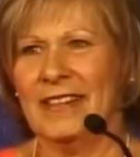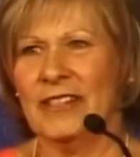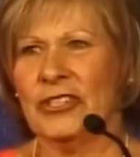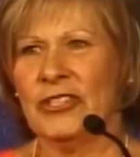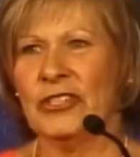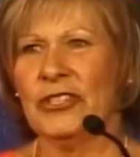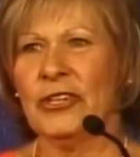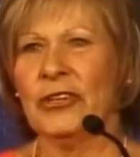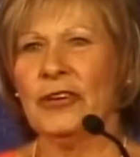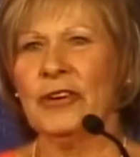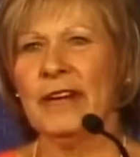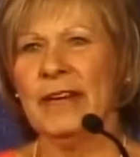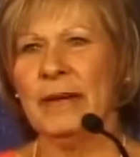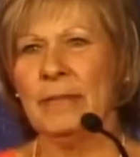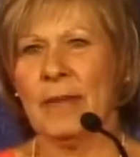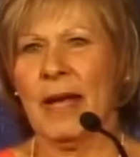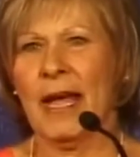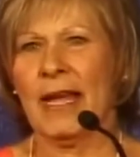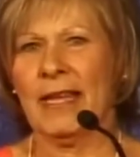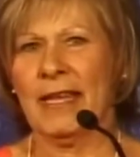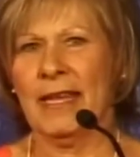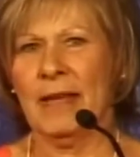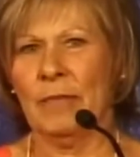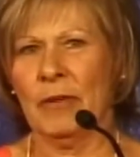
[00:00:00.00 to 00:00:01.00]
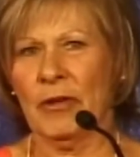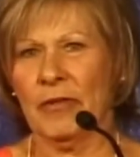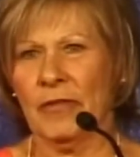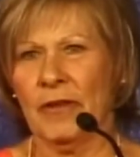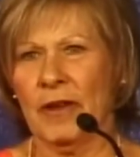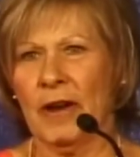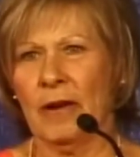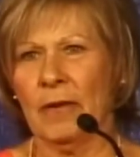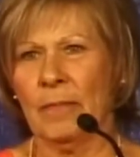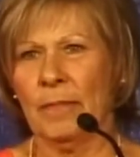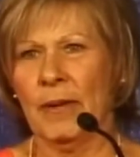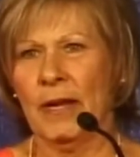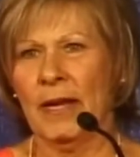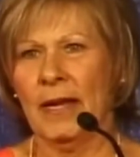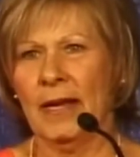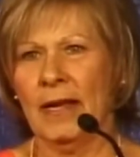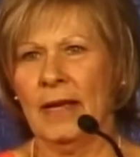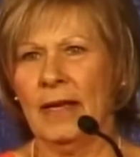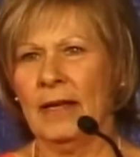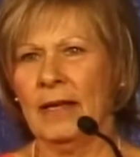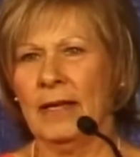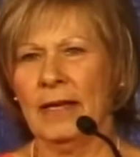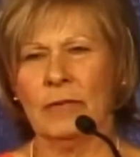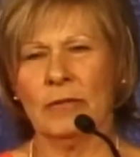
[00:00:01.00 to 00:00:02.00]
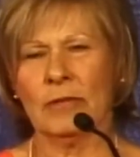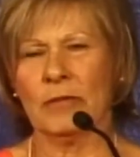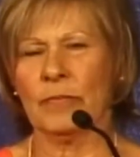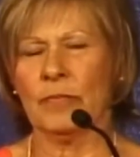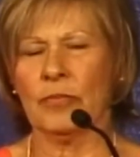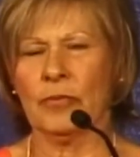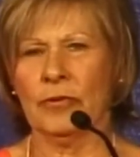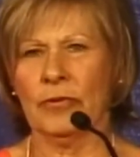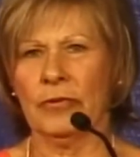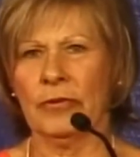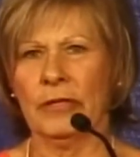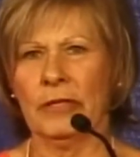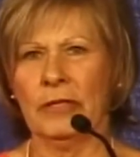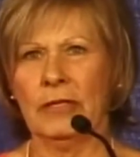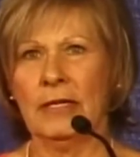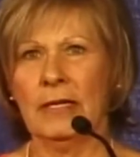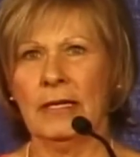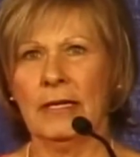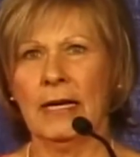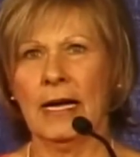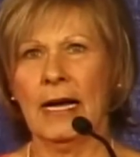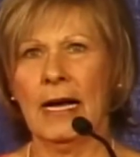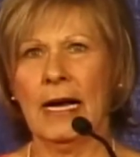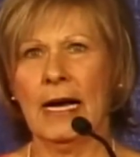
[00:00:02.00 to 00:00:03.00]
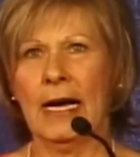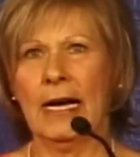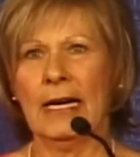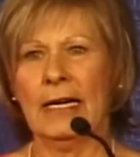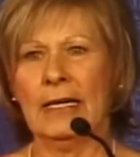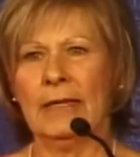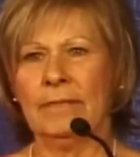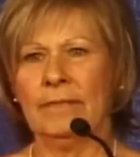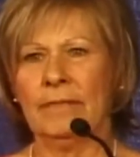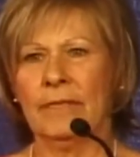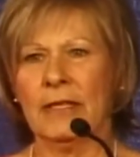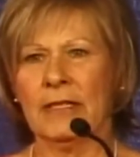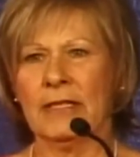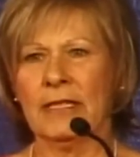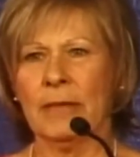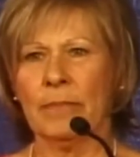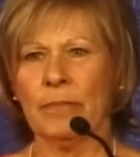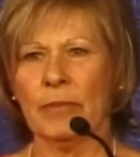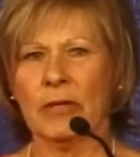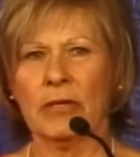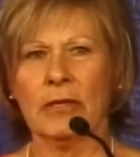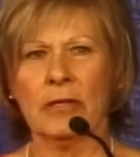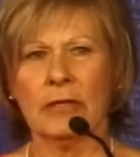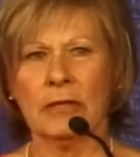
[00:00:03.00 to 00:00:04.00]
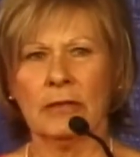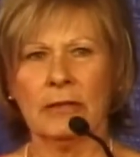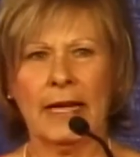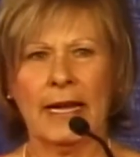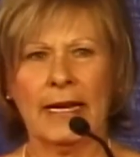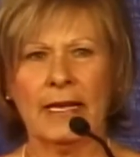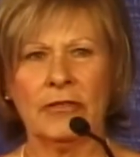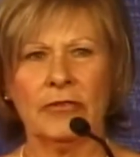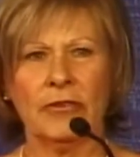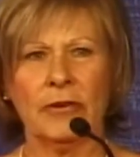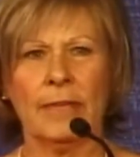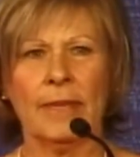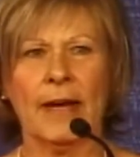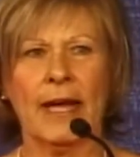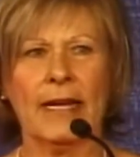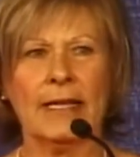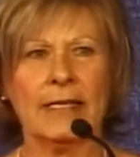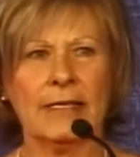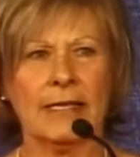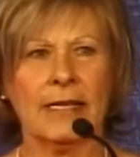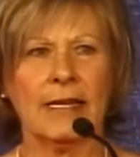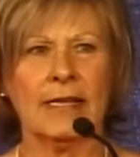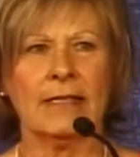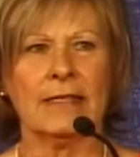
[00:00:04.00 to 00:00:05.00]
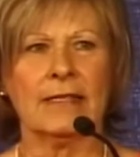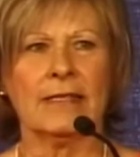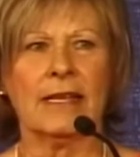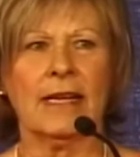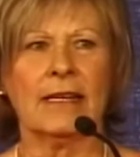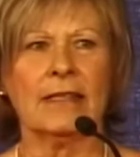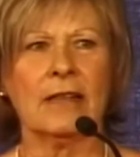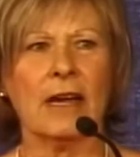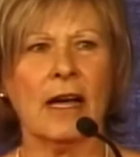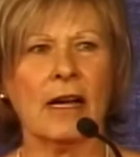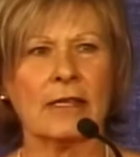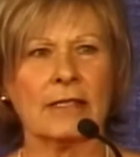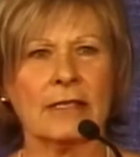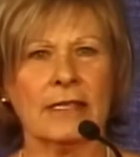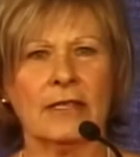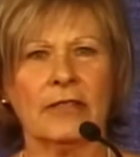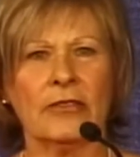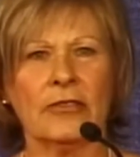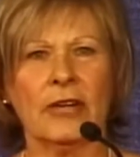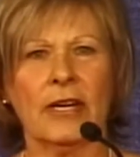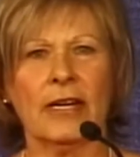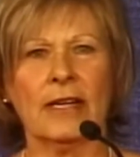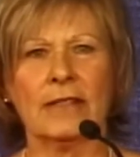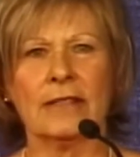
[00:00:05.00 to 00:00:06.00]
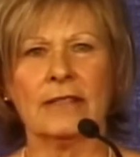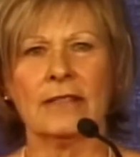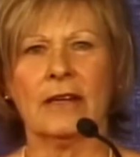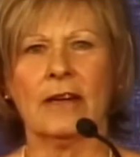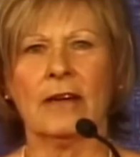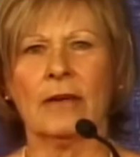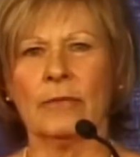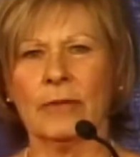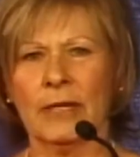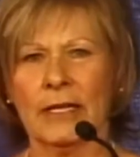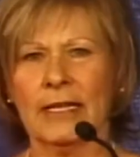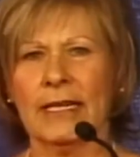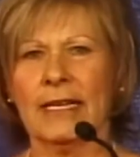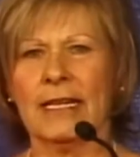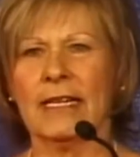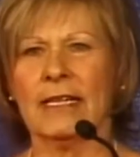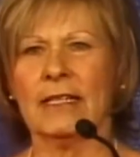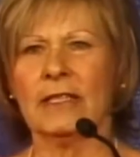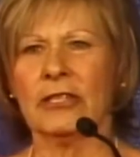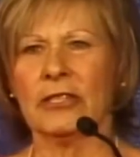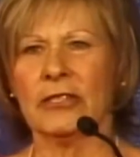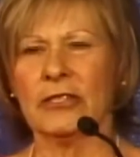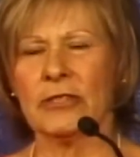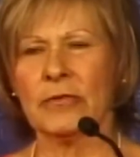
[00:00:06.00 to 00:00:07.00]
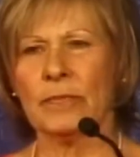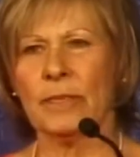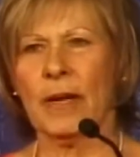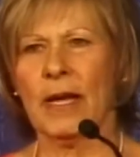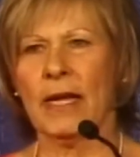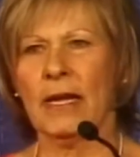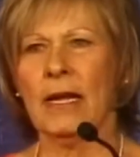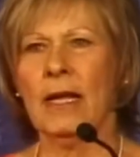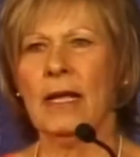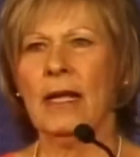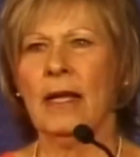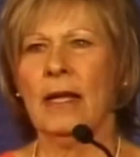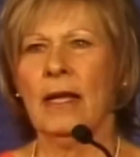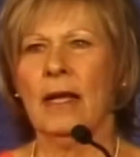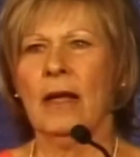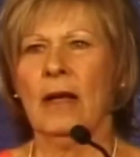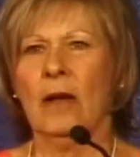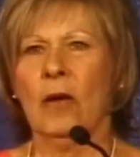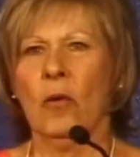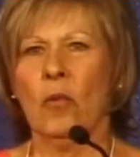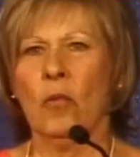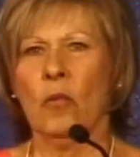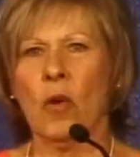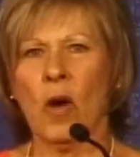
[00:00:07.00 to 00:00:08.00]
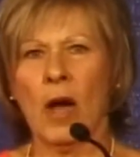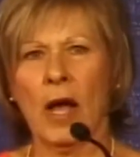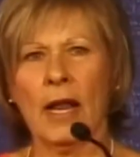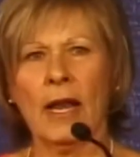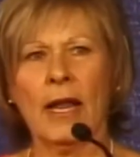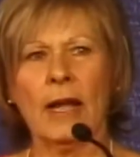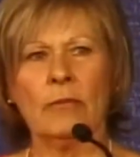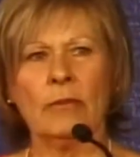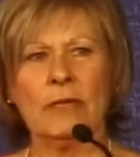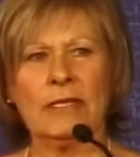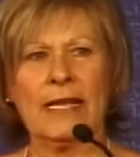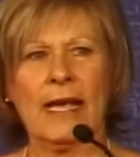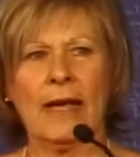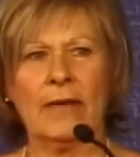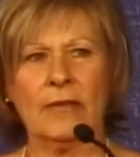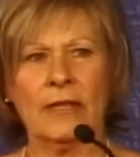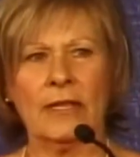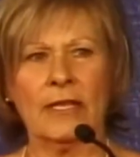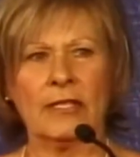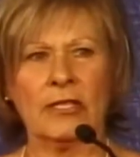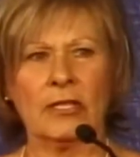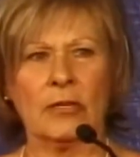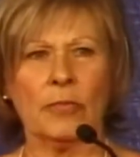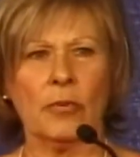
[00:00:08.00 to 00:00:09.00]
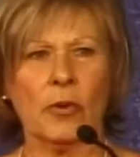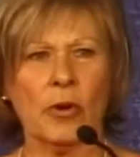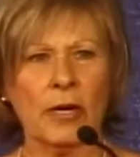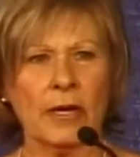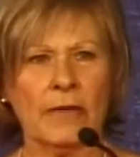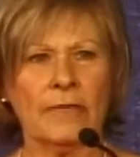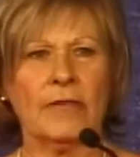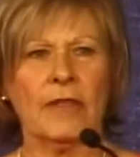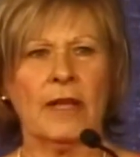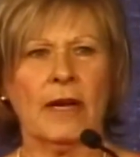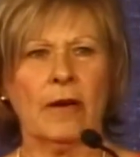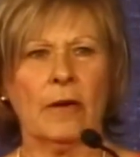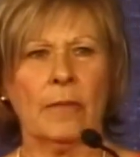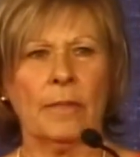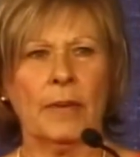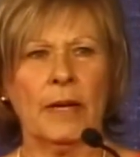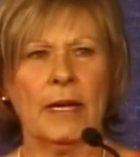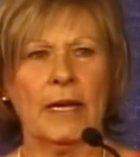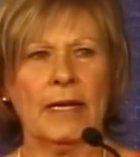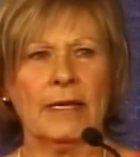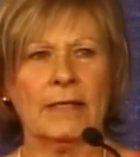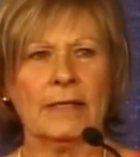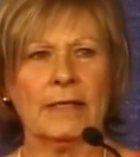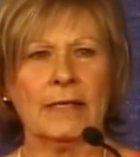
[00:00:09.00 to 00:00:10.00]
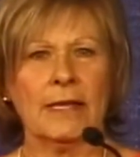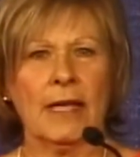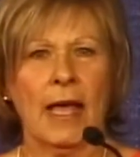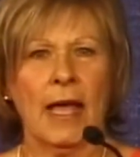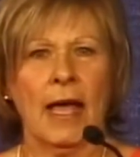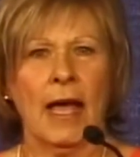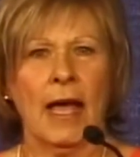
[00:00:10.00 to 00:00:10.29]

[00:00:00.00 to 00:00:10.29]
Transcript: during my chemotherapy, it was brutal. The typical adriamycin and Cytoxan drugs are really killers, but while I was having the supportive therapies,